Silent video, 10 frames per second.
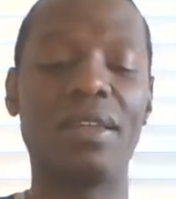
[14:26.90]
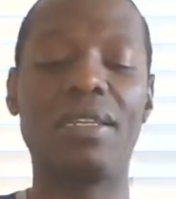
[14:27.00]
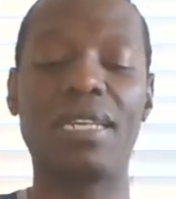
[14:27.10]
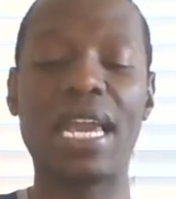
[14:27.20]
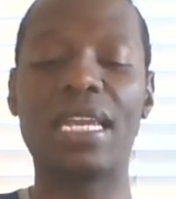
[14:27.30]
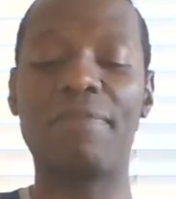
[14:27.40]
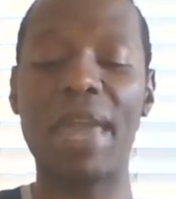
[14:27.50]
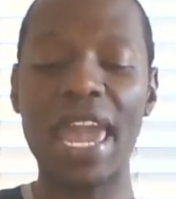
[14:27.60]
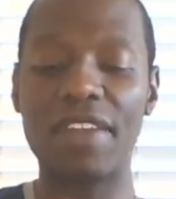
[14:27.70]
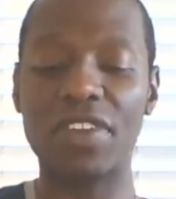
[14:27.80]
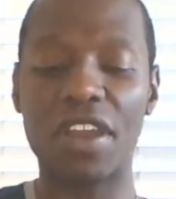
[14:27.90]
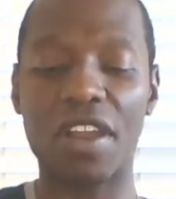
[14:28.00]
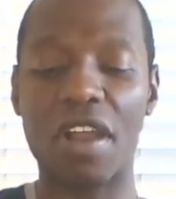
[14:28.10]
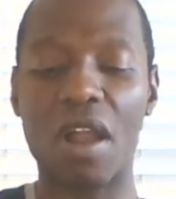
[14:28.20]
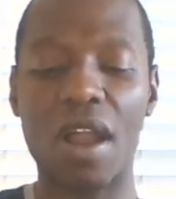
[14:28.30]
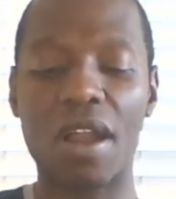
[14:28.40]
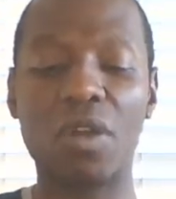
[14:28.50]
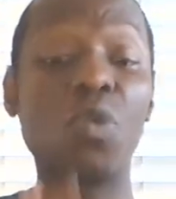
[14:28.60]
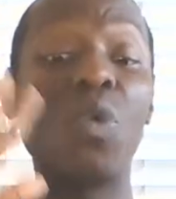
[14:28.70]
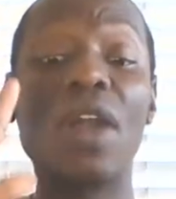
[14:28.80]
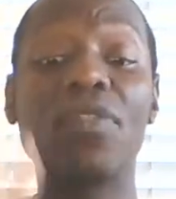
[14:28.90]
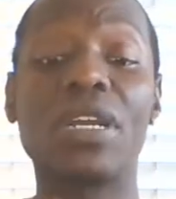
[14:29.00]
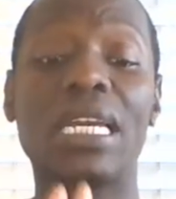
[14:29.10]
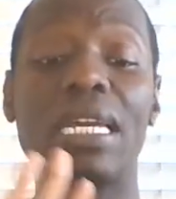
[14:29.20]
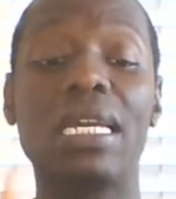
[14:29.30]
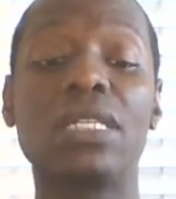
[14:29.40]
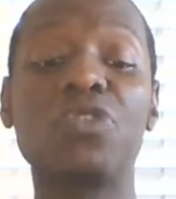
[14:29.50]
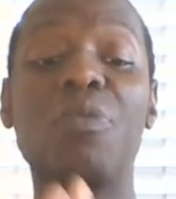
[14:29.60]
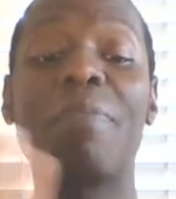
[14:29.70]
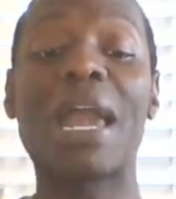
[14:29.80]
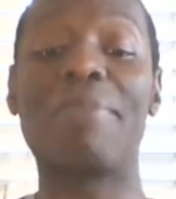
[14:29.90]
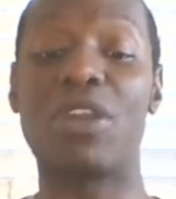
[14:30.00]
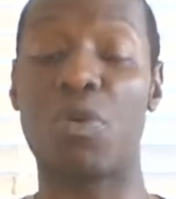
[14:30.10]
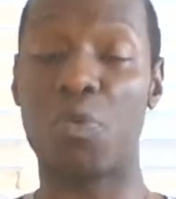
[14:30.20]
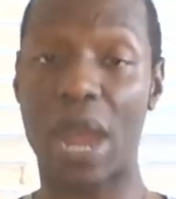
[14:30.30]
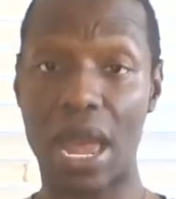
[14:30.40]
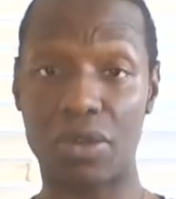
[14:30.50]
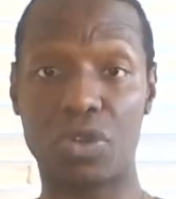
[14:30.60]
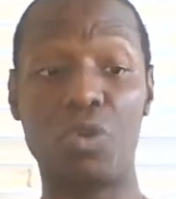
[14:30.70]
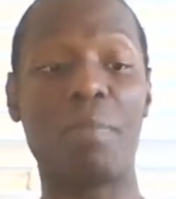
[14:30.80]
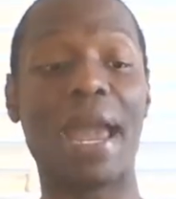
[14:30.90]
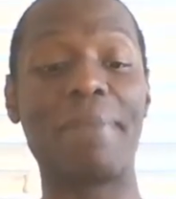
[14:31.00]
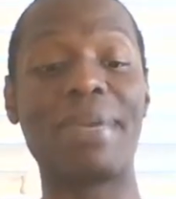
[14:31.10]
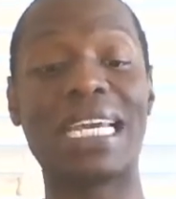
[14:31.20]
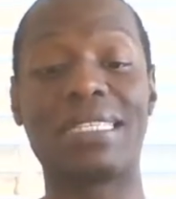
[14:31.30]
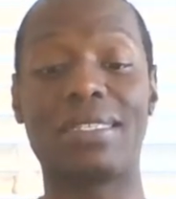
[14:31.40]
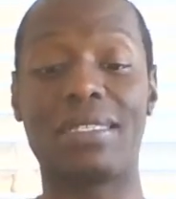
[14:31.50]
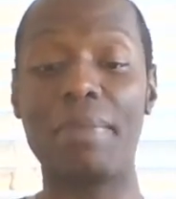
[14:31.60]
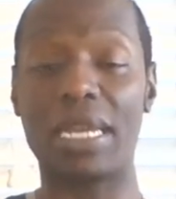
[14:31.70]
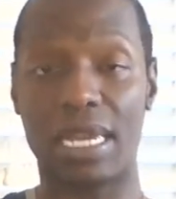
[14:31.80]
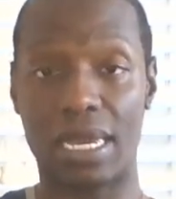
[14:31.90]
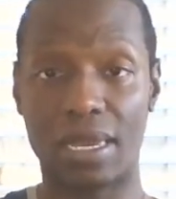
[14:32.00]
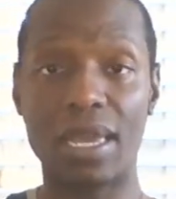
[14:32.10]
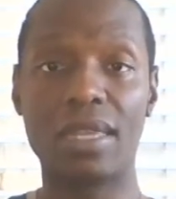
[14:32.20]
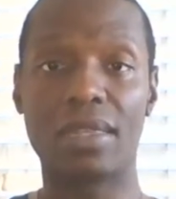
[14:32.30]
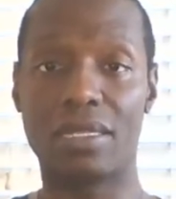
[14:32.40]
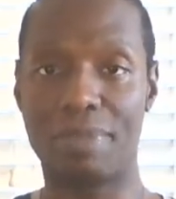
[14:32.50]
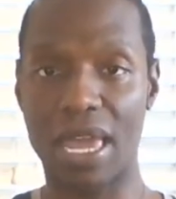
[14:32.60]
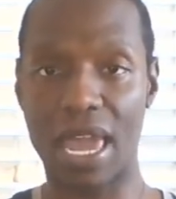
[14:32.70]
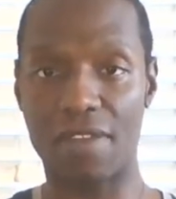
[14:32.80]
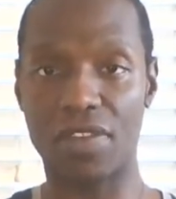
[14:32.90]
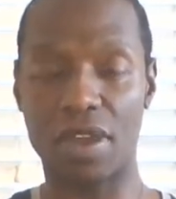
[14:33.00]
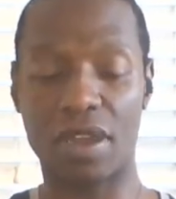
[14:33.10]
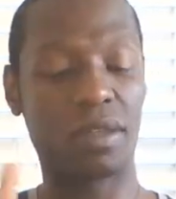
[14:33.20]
negative behavior, or whoever it is who might be around you, who might be exhibiting this behavior.